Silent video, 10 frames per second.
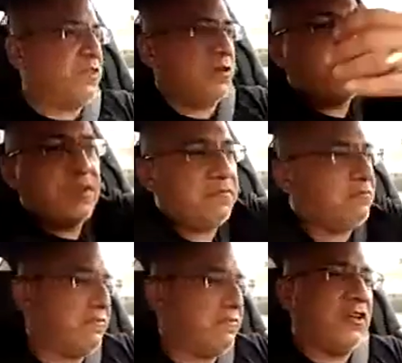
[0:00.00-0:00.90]
but
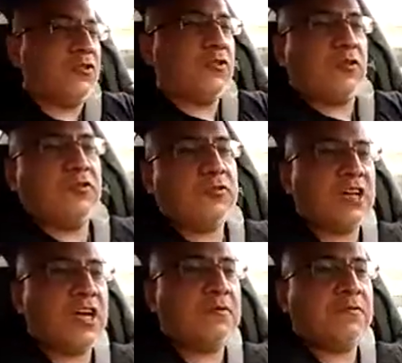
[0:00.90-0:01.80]
there's also
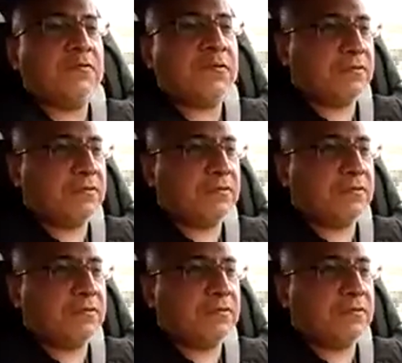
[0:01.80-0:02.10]
jobs for